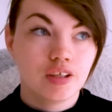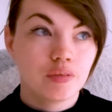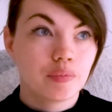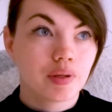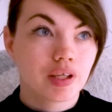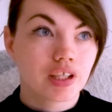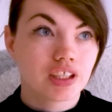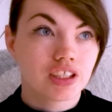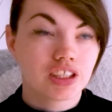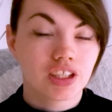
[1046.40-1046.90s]

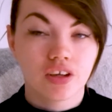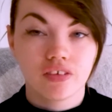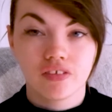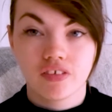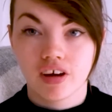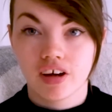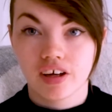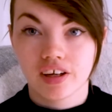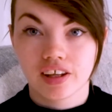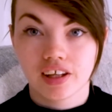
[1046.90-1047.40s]
because so
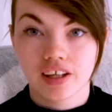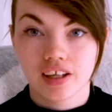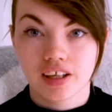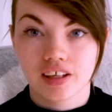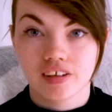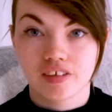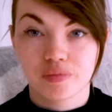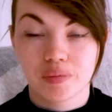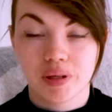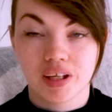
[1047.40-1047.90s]
far I think
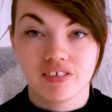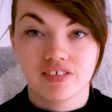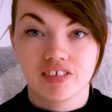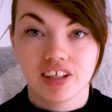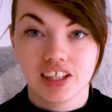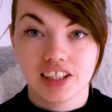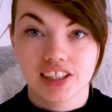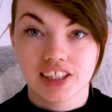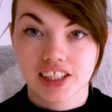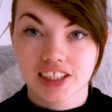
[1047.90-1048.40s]
it's been
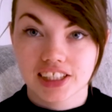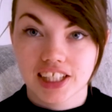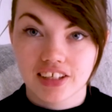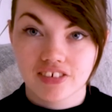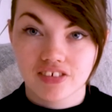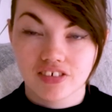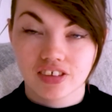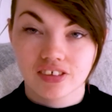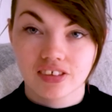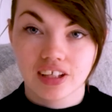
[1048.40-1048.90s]
really
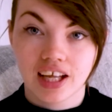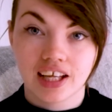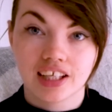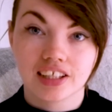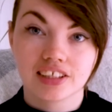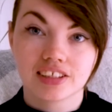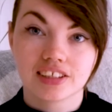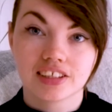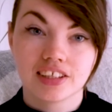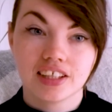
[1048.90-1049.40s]
successful
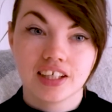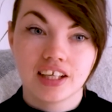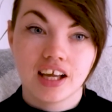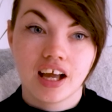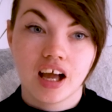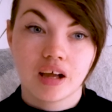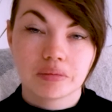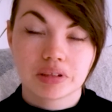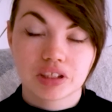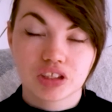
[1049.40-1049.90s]
and
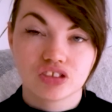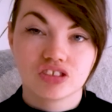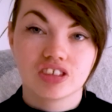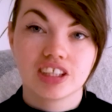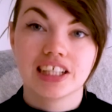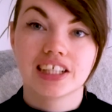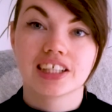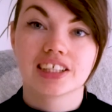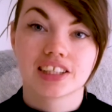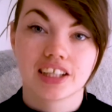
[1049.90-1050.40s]
I'm still
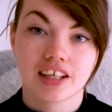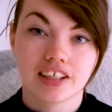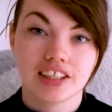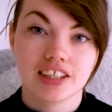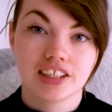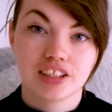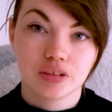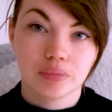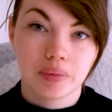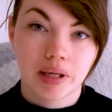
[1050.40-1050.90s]
really
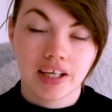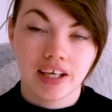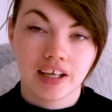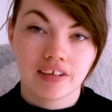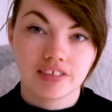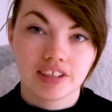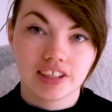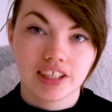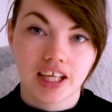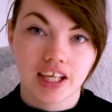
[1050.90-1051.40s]
excited to paint
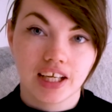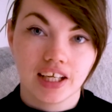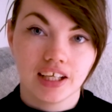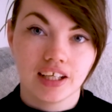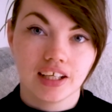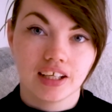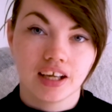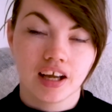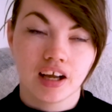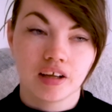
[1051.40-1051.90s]
every
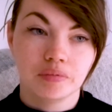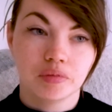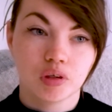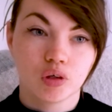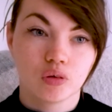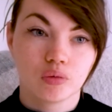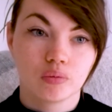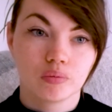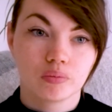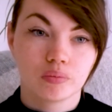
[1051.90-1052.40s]
day. I'm
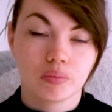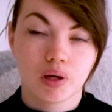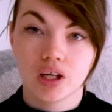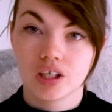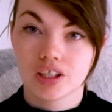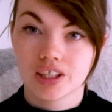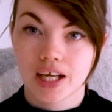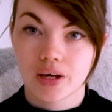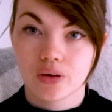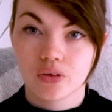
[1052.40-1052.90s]
not
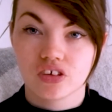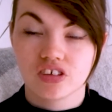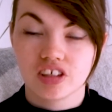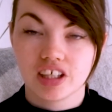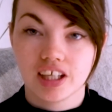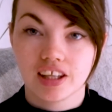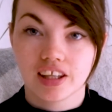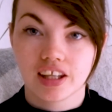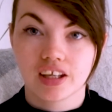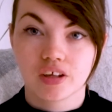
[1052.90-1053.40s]
burnt out or
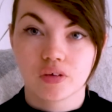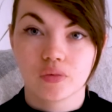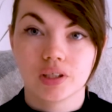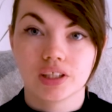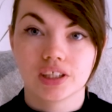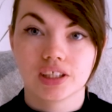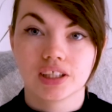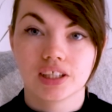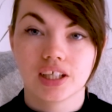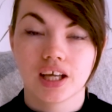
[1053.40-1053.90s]
anything,
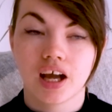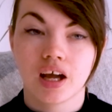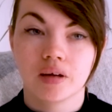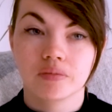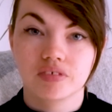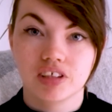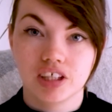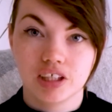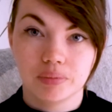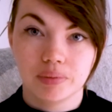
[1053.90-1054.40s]
which I'm
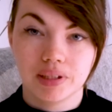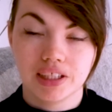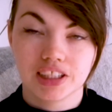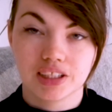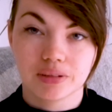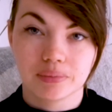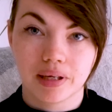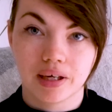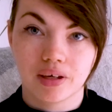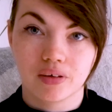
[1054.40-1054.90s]
really pleased
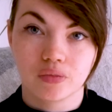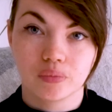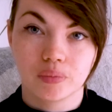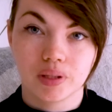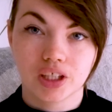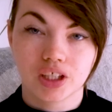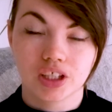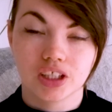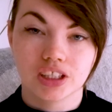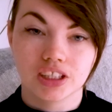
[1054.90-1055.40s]
about,
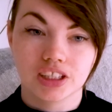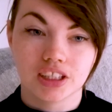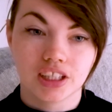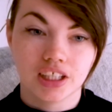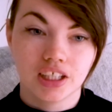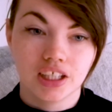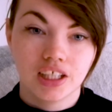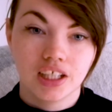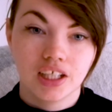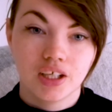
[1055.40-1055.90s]
because
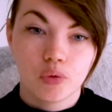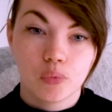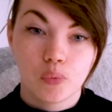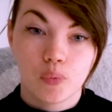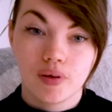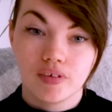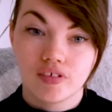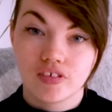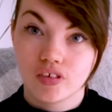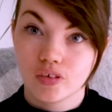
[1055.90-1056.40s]

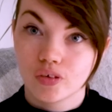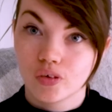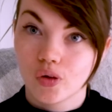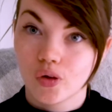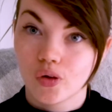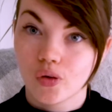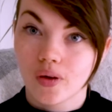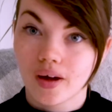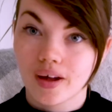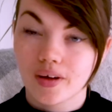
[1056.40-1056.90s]
we've still
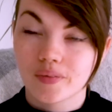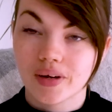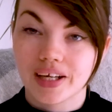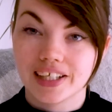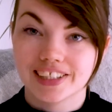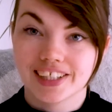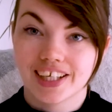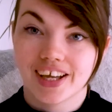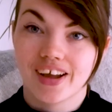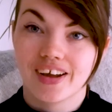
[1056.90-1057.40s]
got quite a way
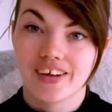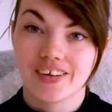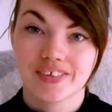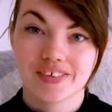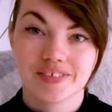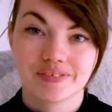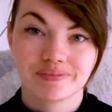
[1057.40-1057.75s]
to go.